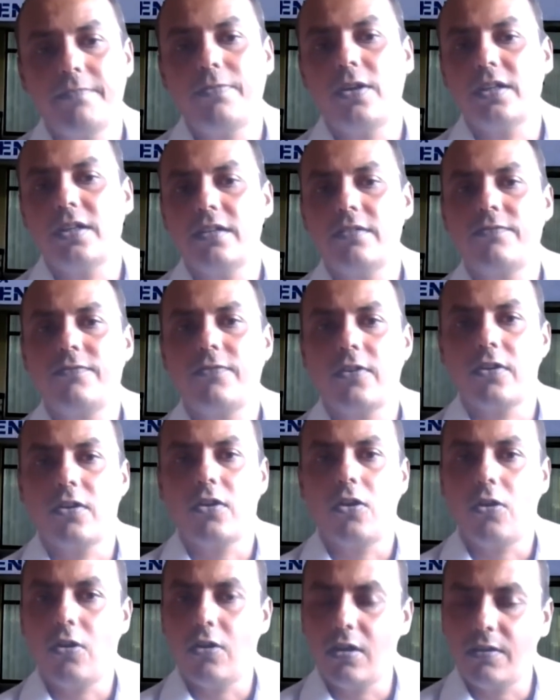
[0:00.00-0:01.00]
important
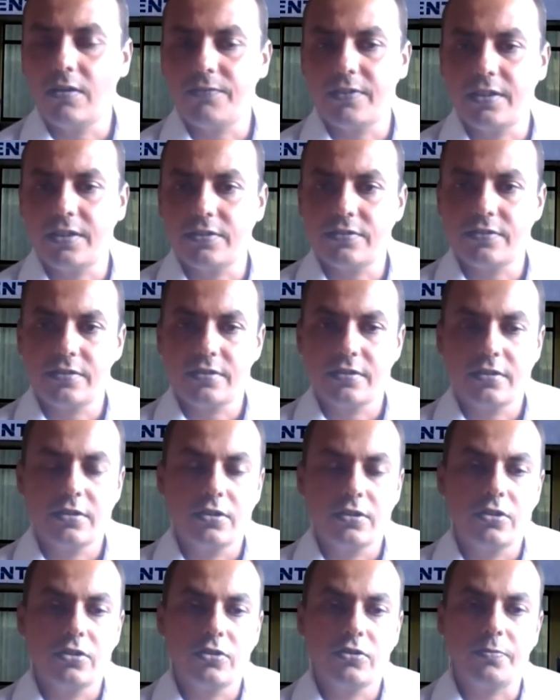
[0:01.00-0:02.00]
for all of us
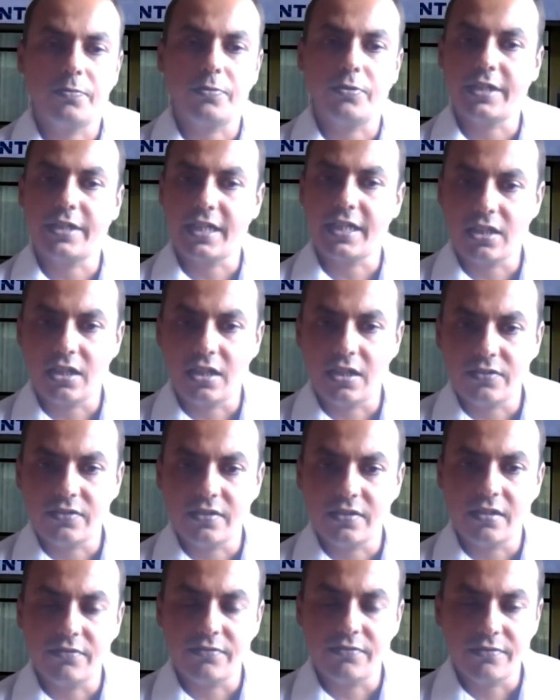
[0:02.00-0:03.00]
to protect
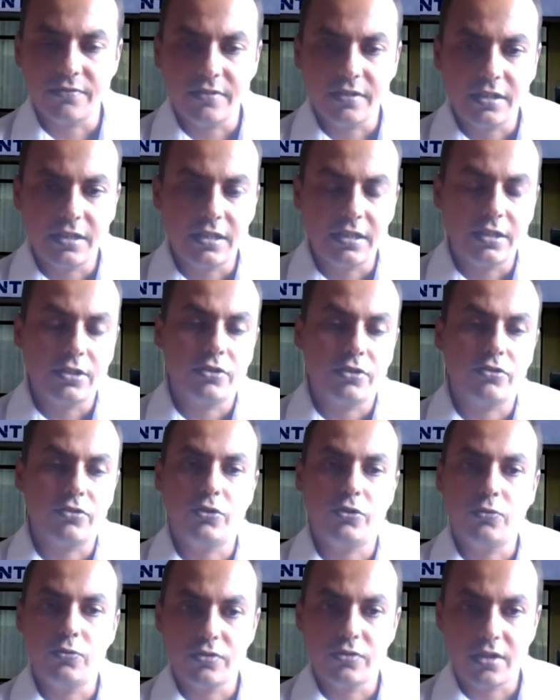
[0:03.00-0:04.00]
ourselves, to
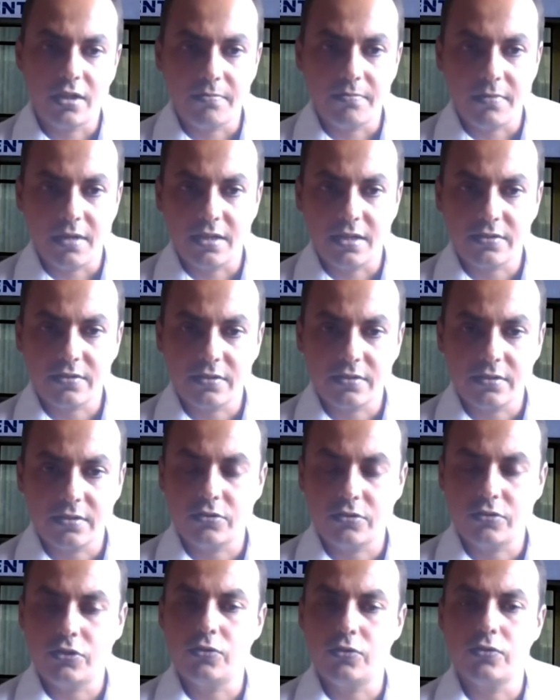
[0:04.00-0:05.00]
use our mask,
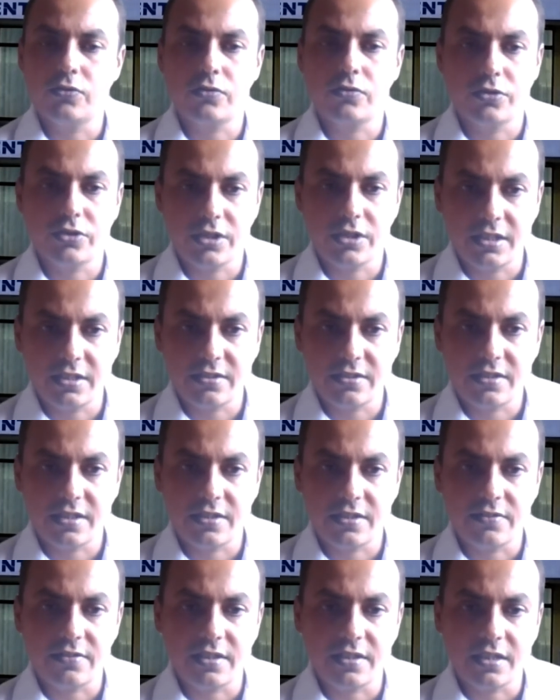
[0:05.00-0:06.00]
to use social
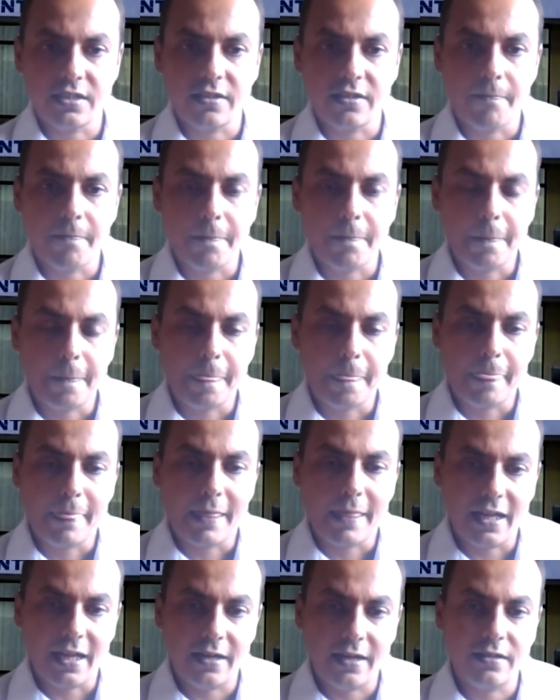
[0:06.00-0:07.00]
distancing,
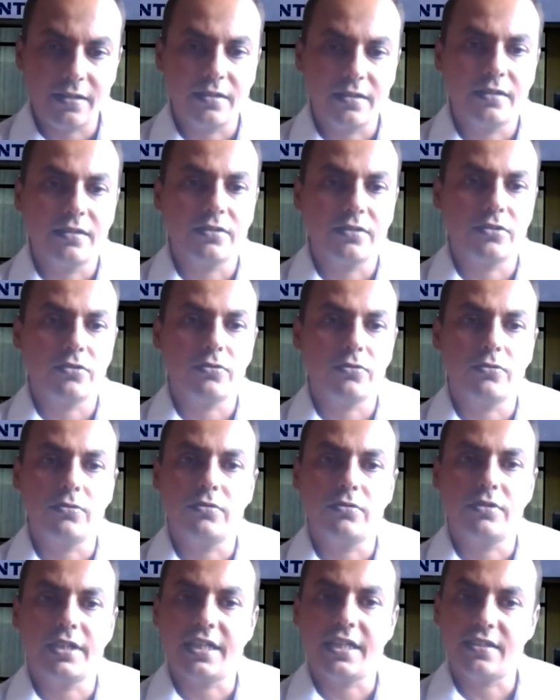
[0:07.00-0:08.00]
and
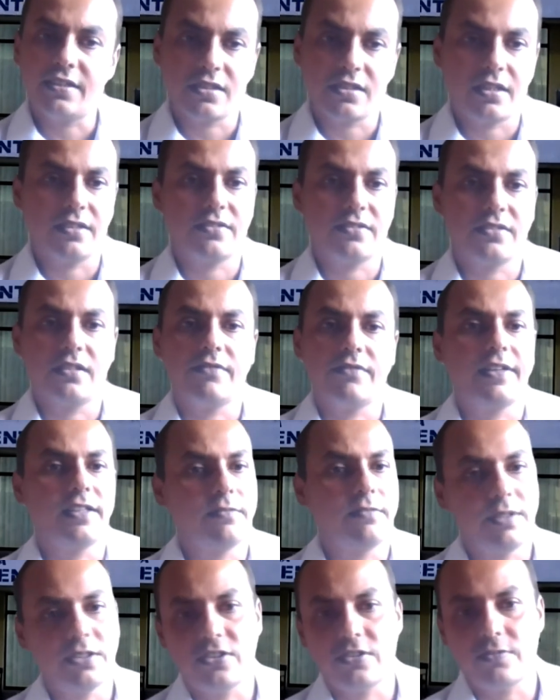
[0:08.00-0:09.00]
to test ourselves
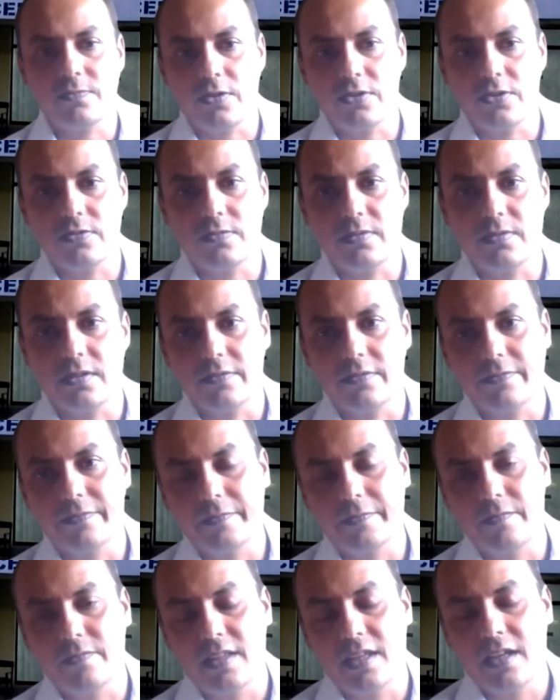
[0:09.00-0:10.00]
as much as possible.
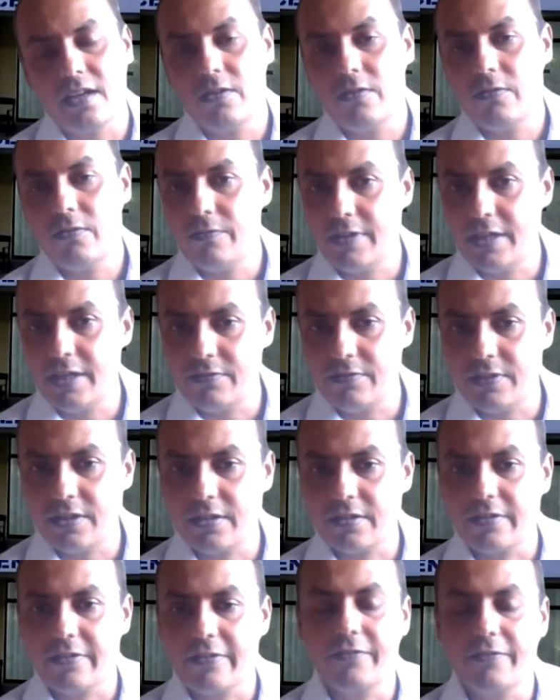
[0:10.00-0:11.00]

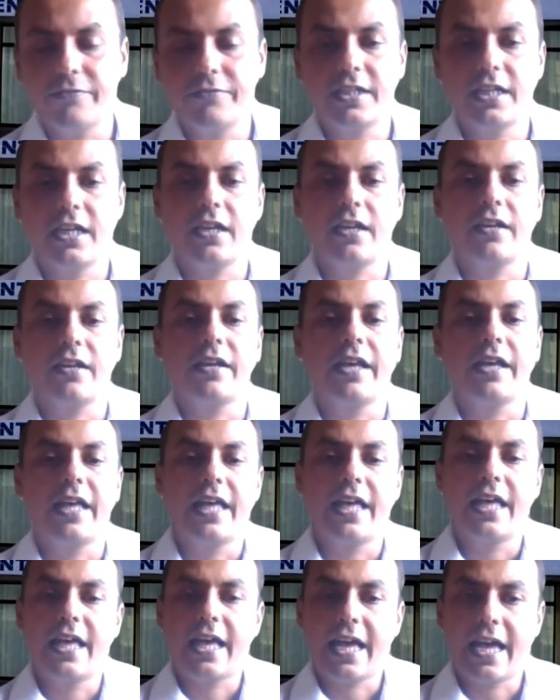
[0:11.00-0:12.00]
Whenever we are
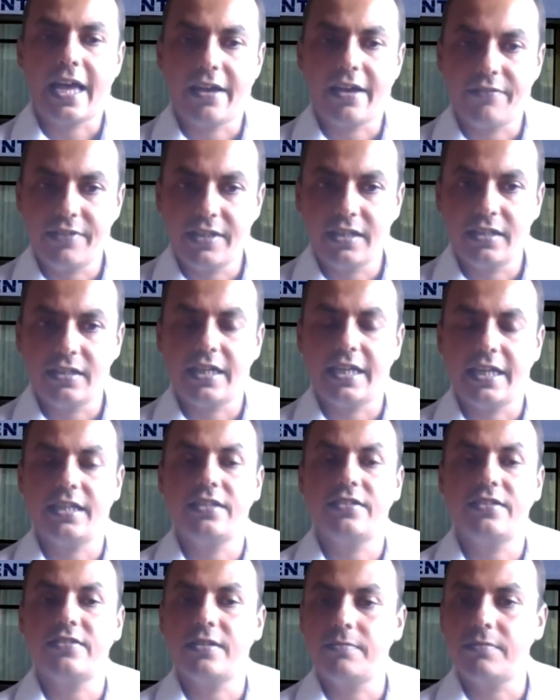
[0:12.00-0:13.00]
having
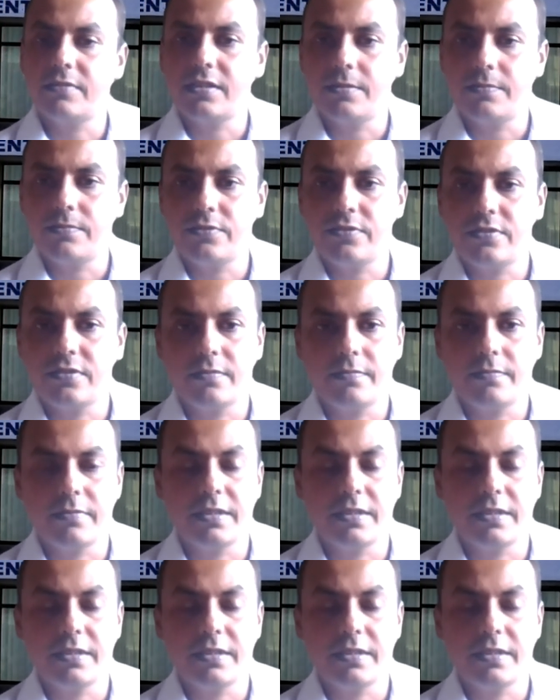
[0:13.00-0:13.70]
any symptoms,